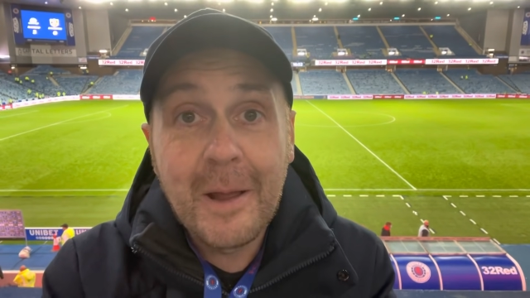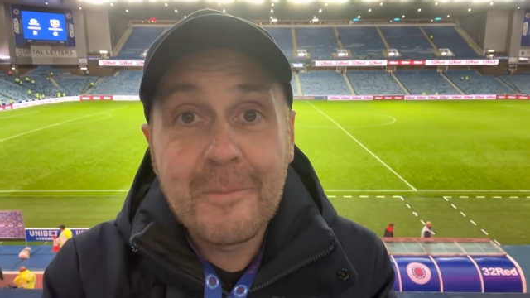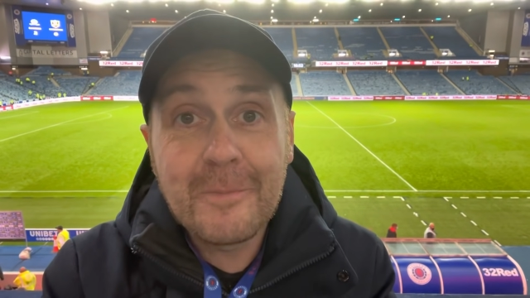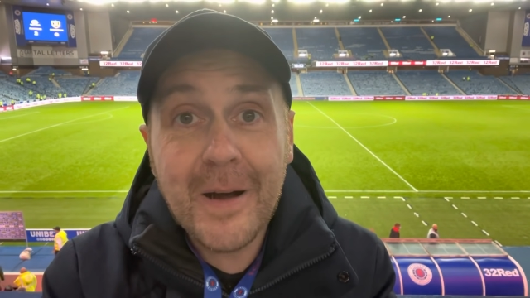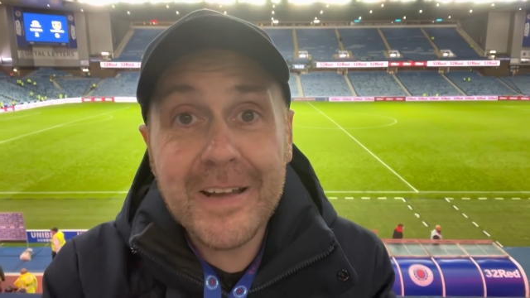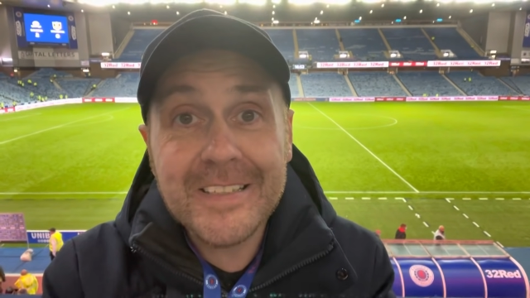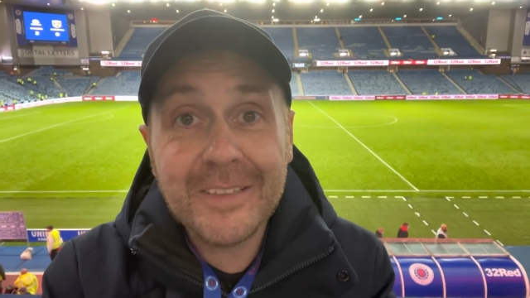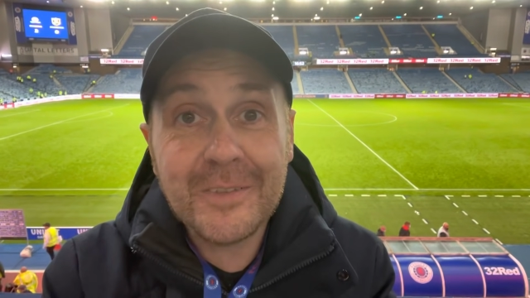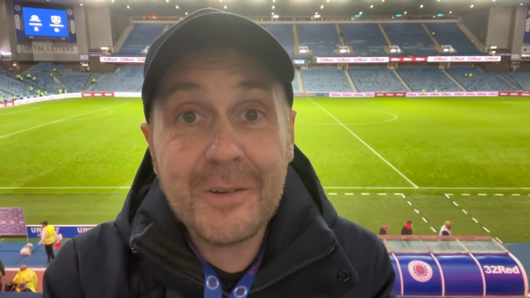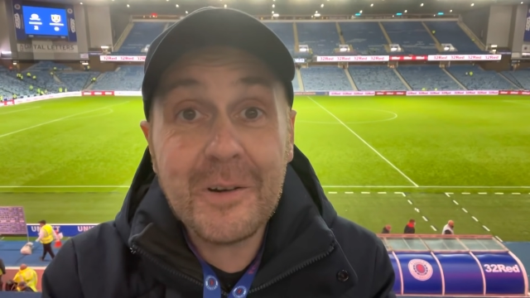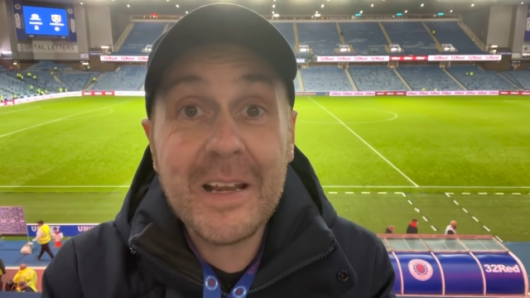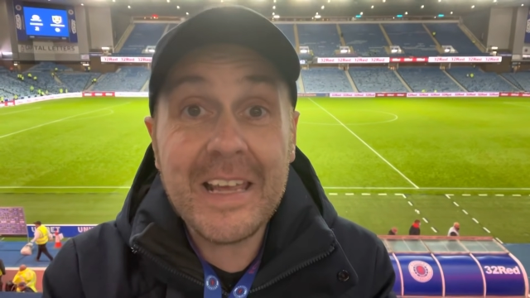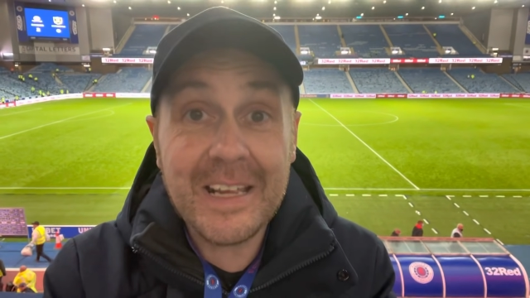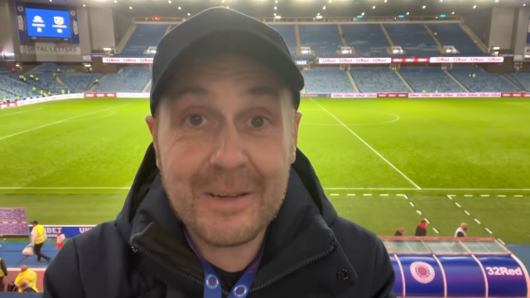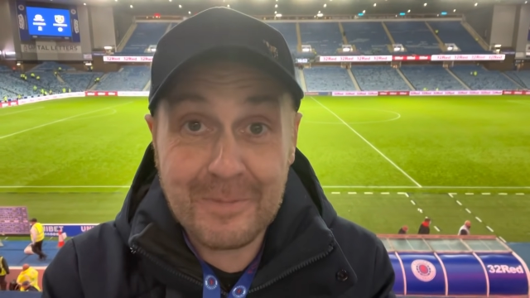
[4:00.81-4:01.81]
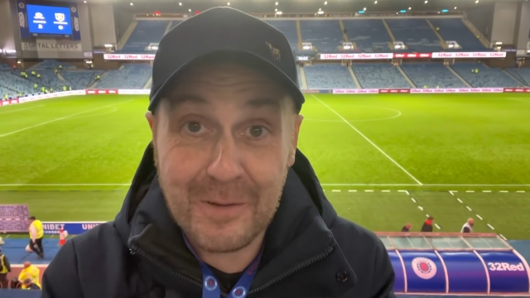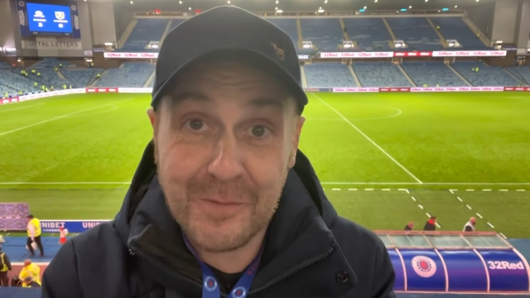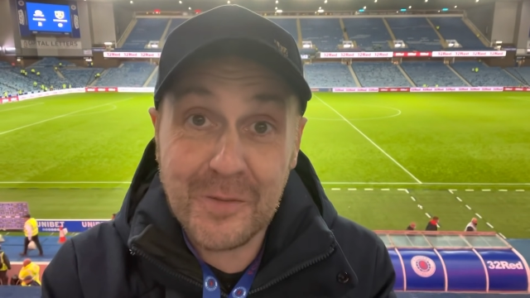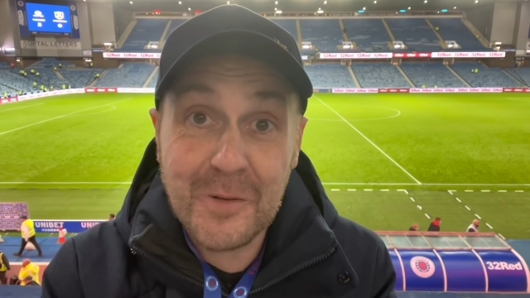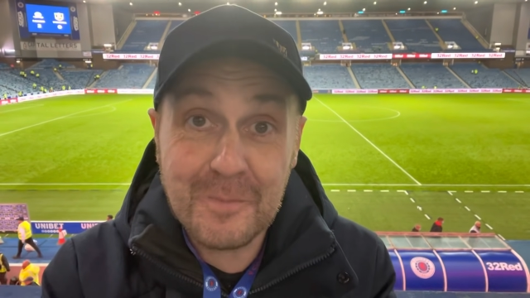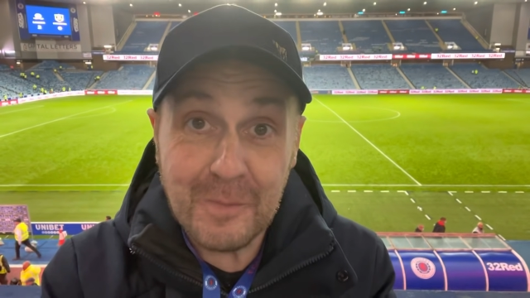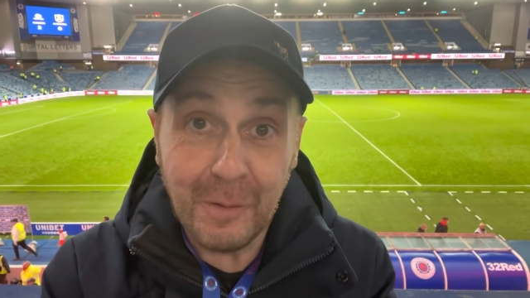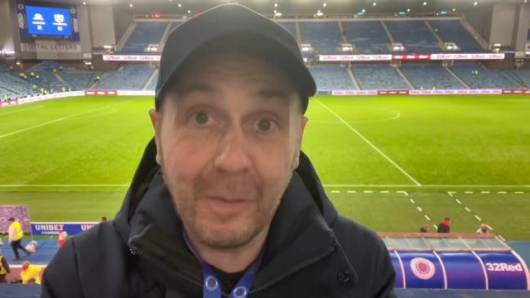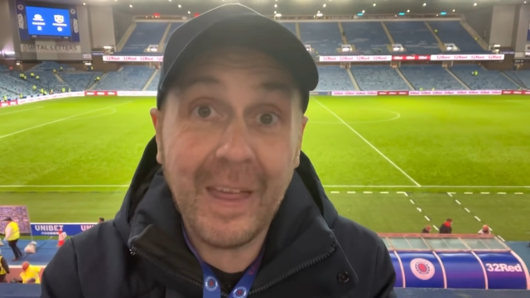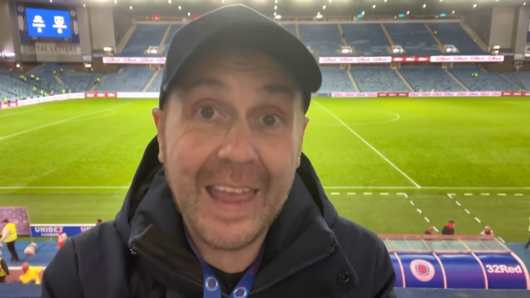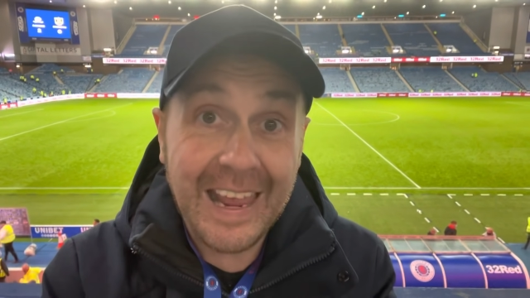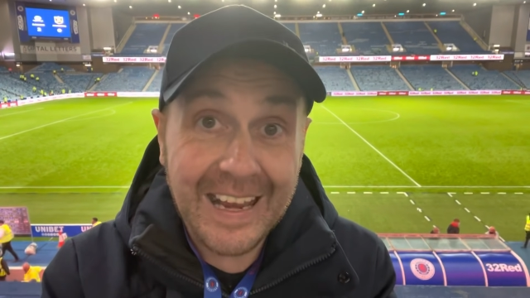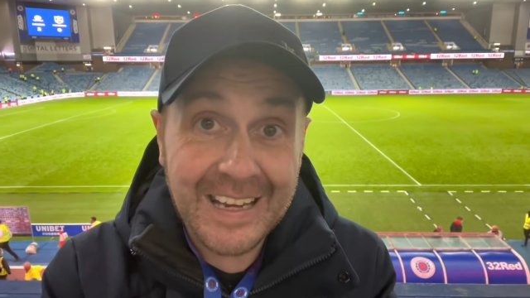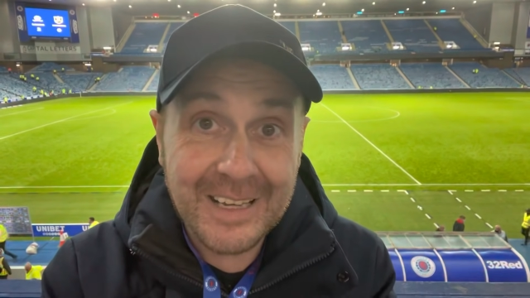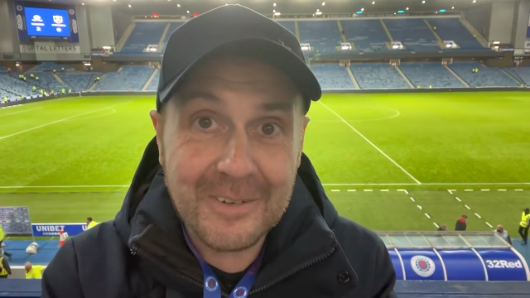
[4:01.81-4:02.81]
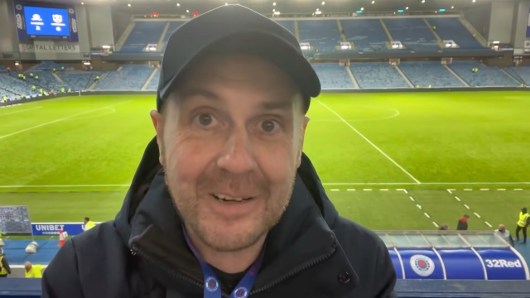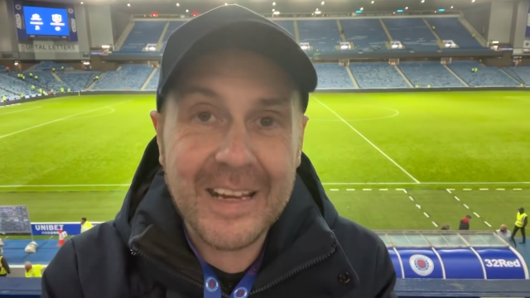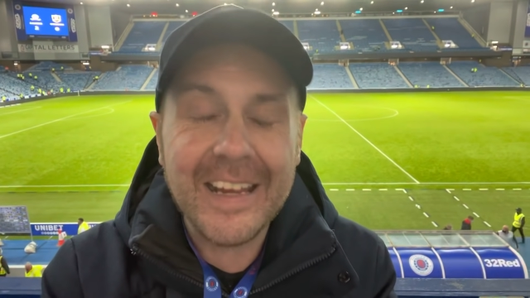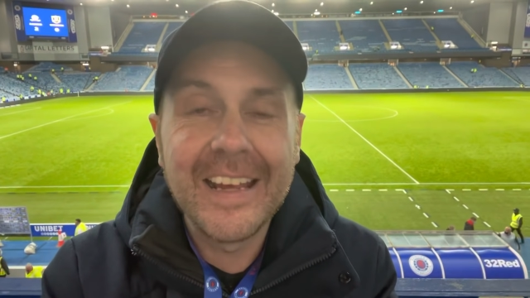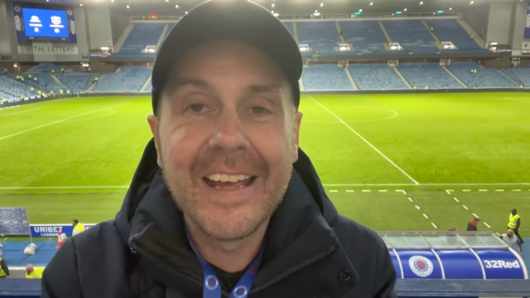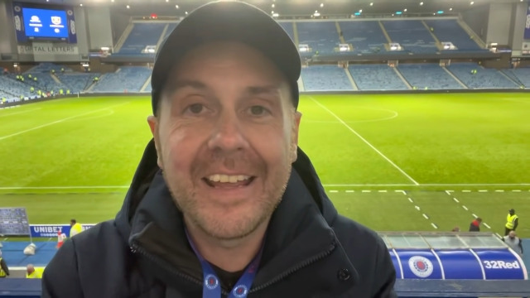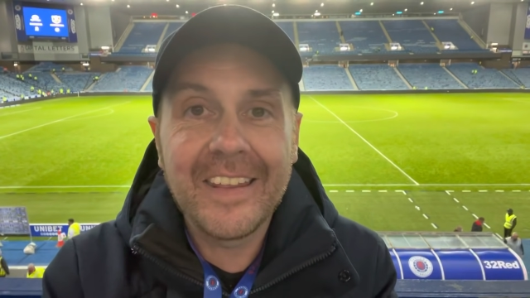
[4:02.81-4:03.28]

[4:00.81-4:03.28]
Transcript: But if you want to hear about football anyway,